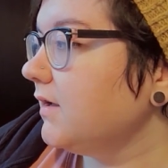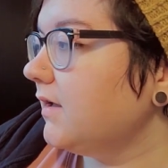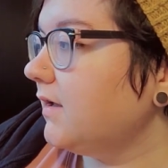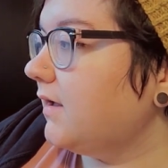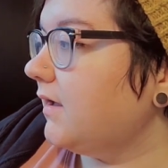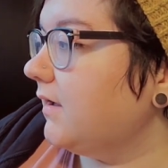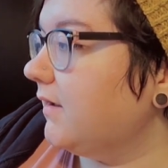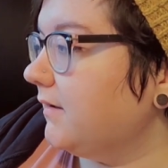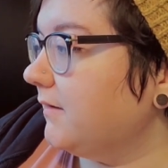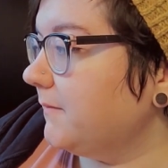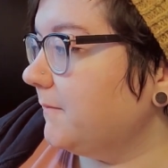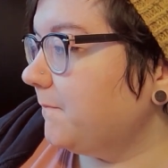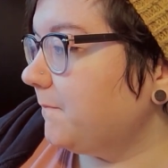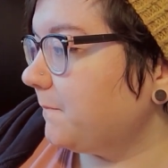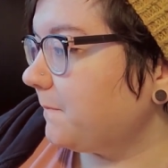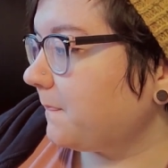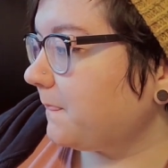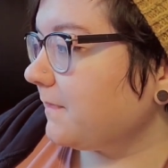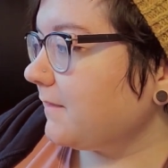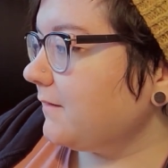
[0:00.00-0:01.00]
And
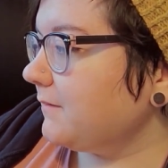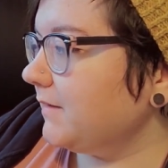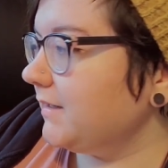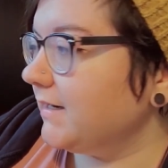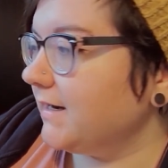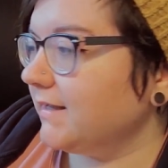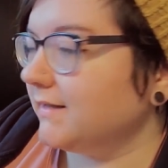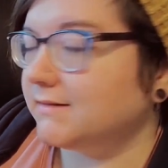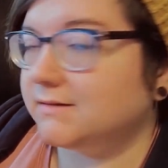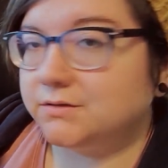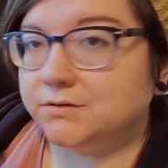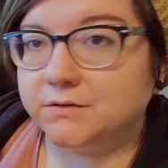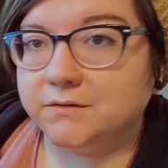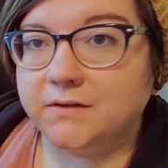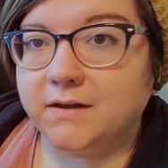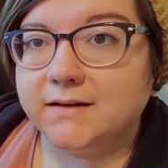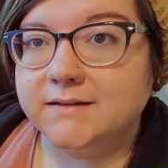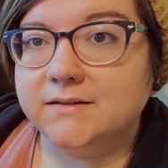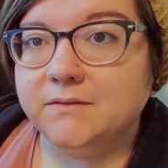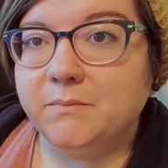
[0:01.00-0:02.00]
it has little
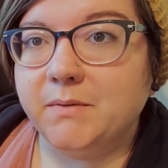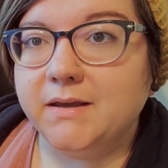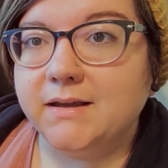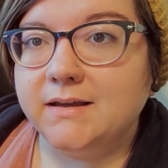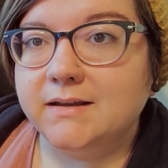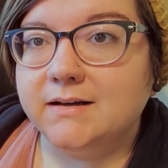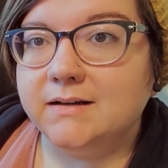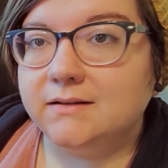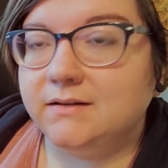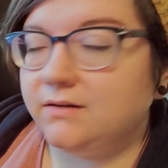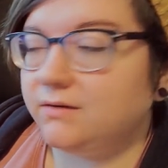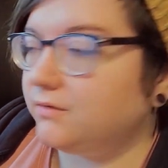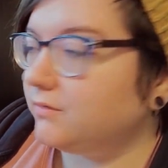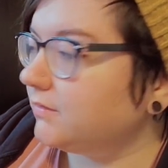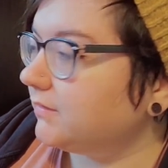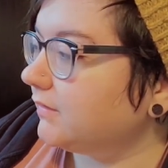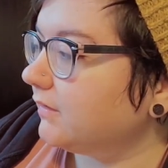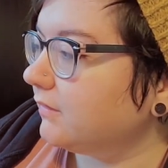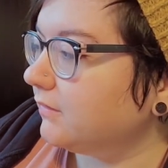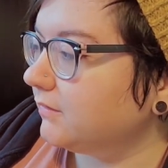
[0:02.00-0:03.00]
flecks of pink in it, too.
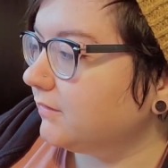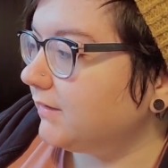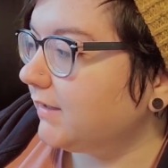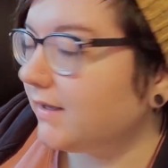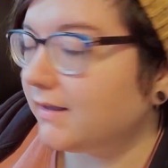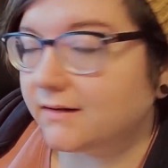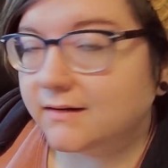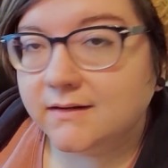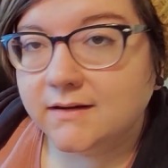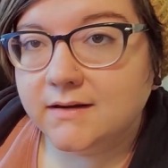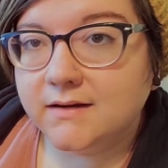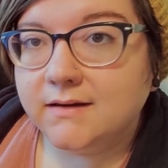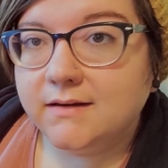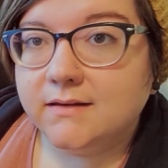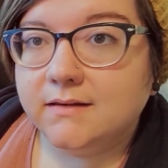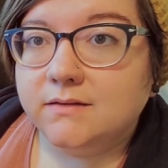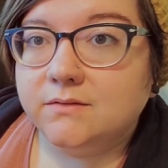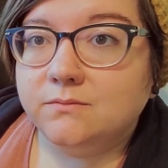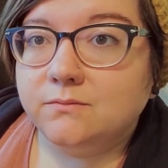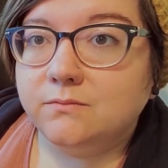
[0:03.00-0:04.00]
So, yeah.
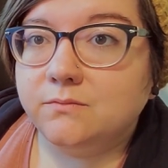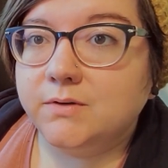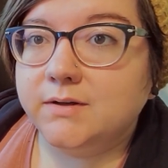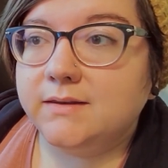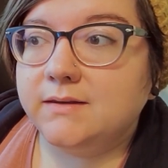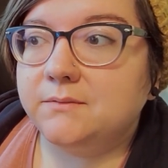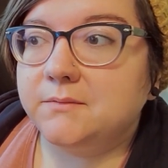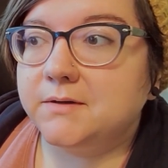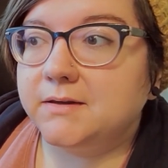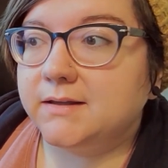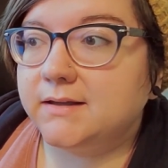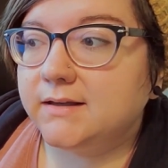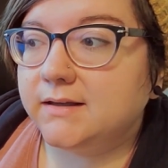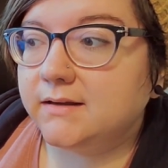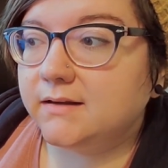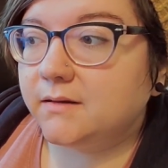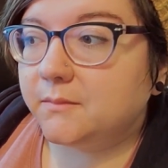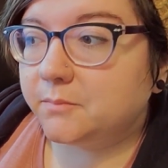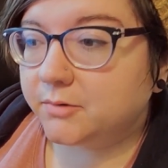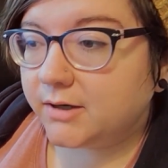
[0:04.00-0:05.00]
Really,
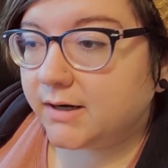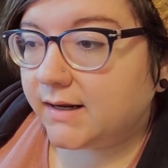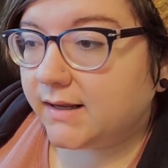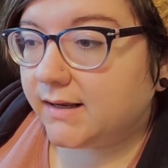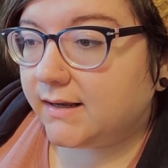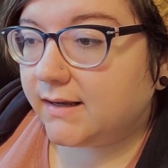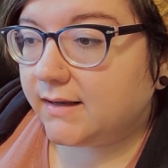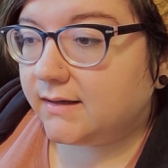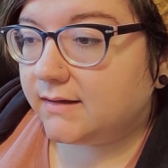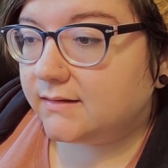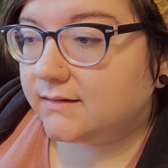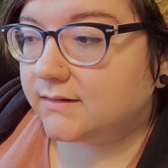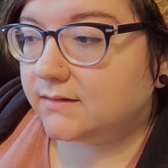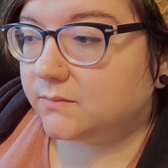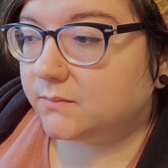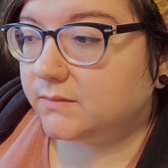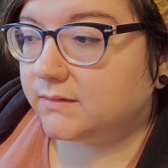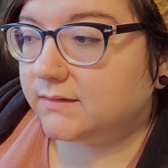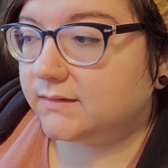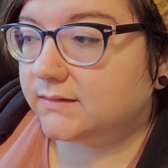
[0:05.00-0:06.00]
really pretty. This
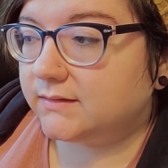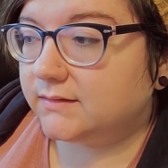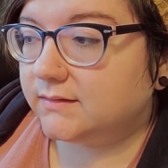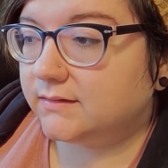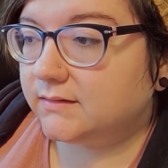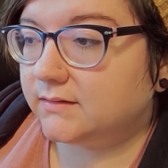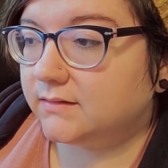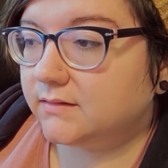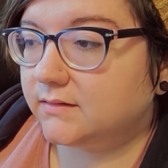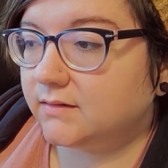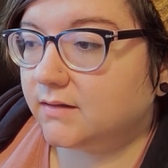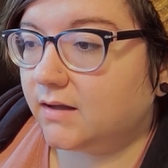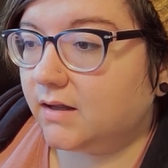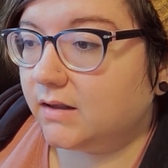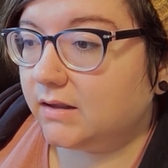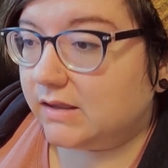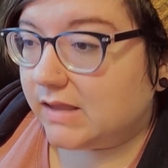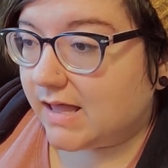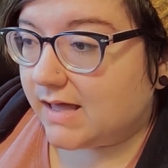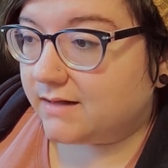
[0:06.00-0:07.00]
was a
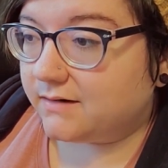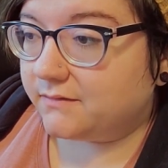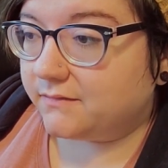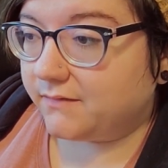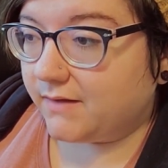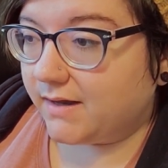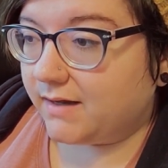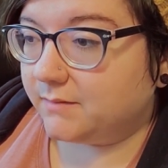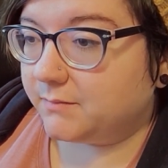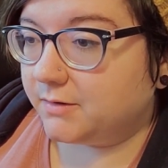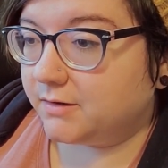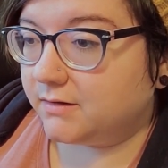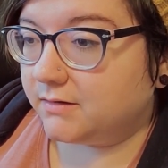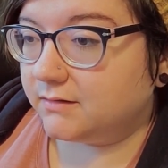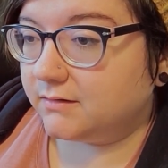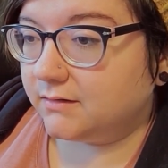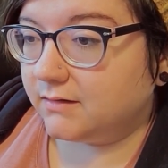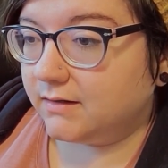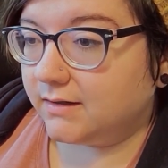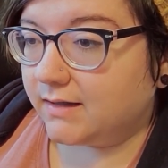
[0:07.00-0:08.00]
lot of
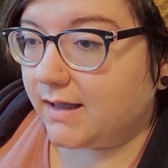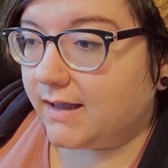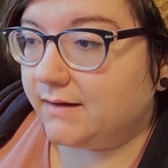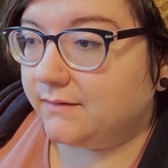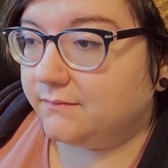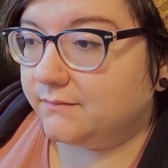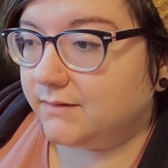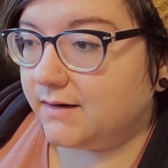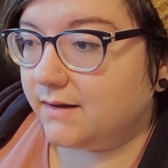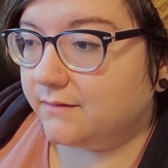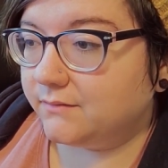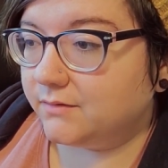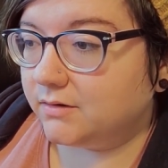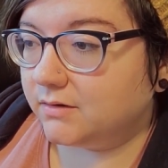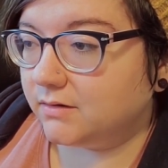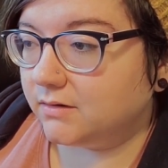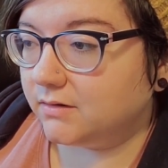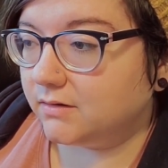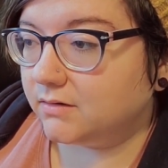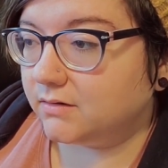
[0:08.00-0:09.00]
fiber. Like, I have
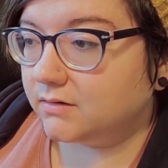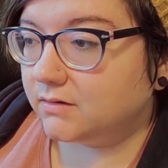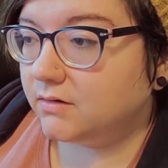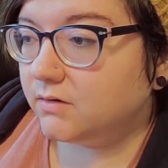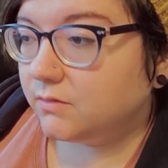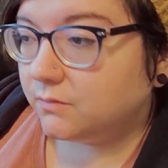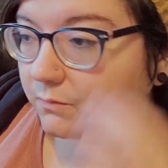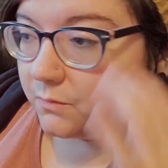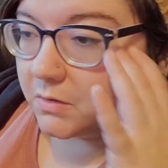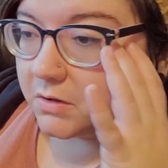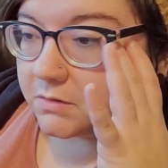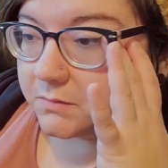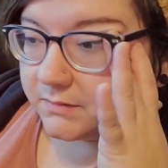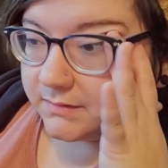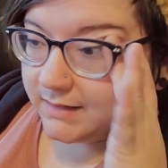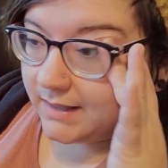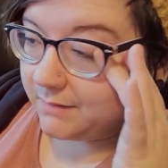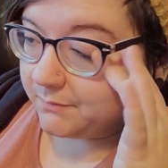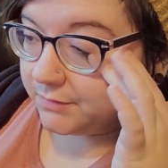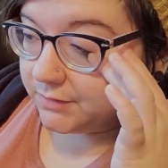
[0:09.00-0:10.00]
never worked with
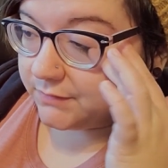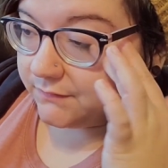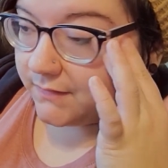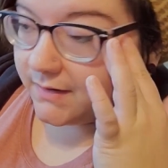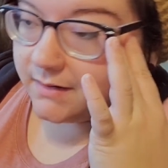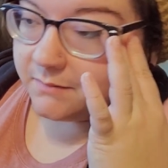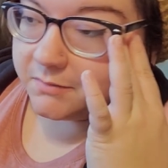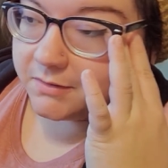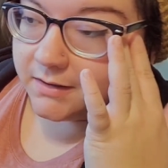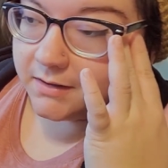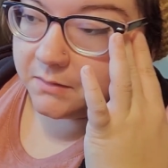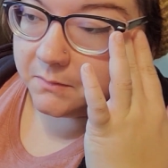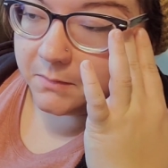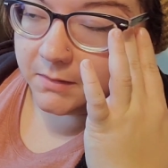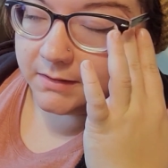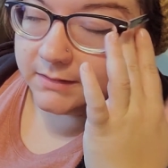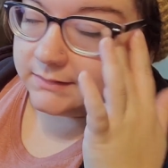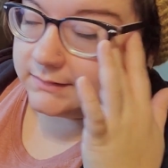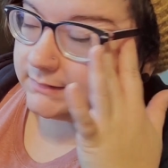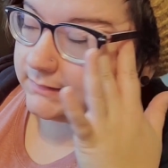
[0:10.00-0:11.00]
that much fiber at
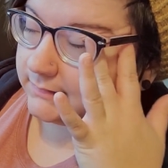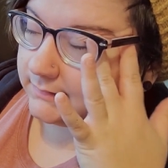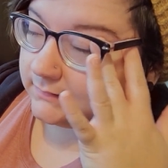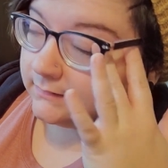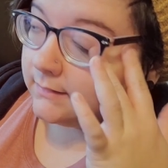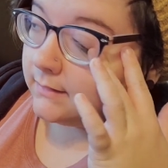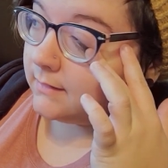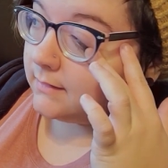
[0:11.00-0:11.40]
once.